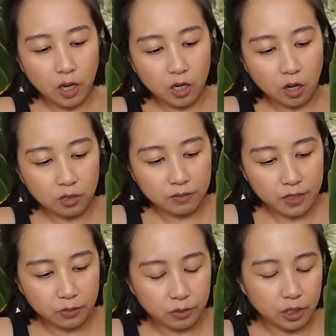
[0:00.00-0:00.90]
not all of
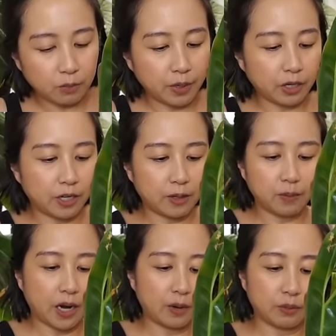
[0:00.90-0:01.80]
these roots are buried,
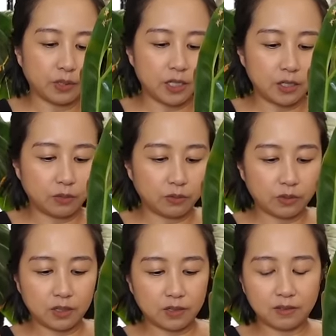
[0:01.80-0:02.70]
but I really don't
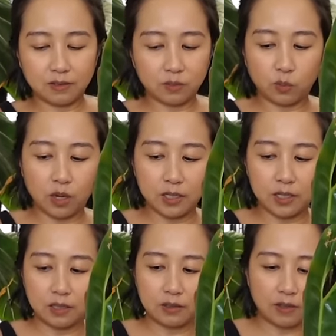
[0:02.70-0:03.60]
want
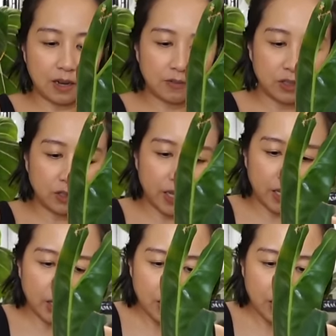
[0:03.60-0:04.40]
to have to like